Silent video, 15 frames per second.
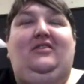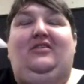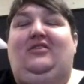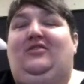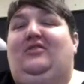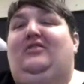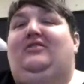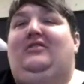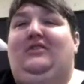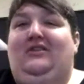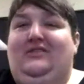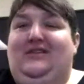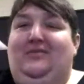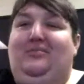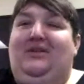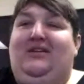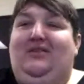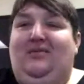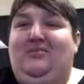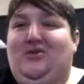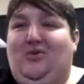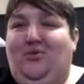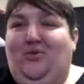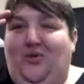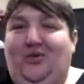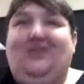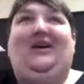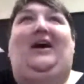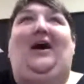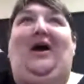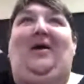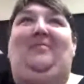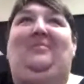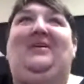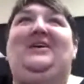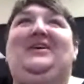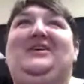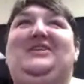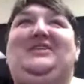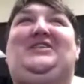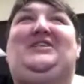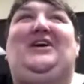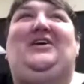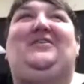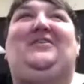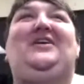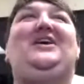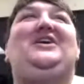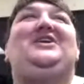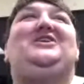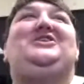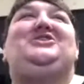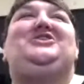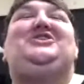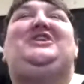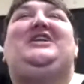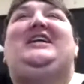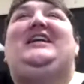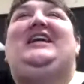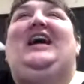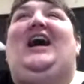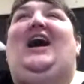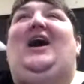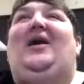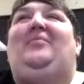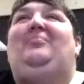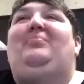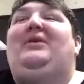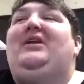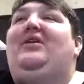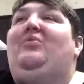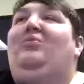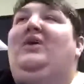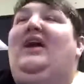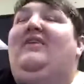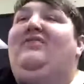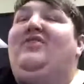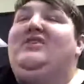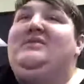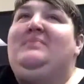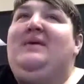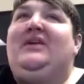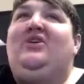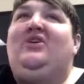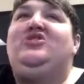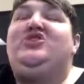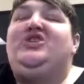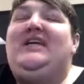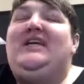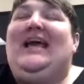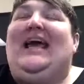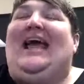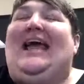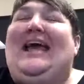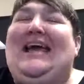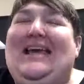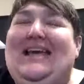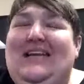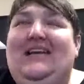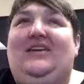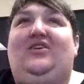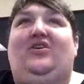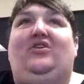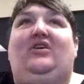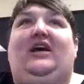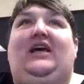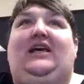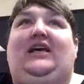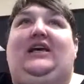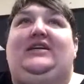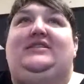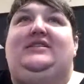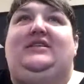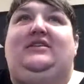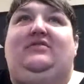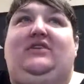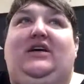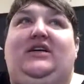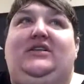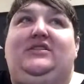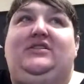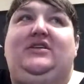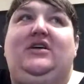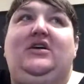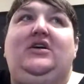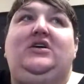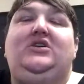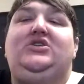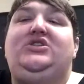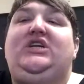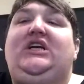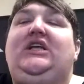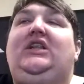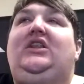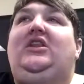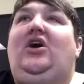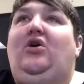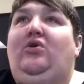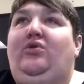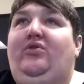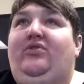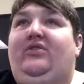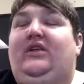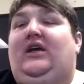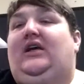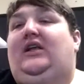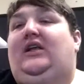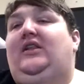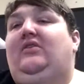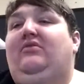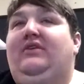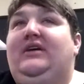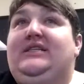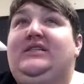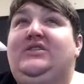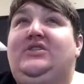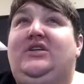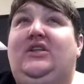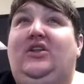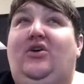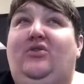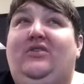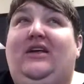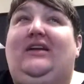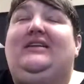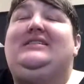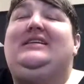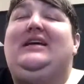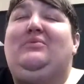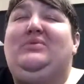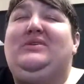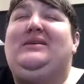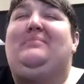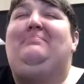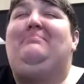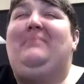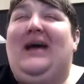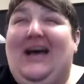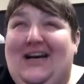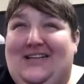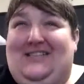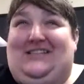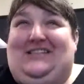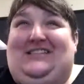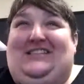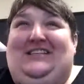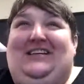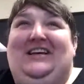Oh, that's unbelievable. I'm so old. So she, but when I first met her, she hated her AAC device. She loathed it. And the reason she loathed it is it was a mess.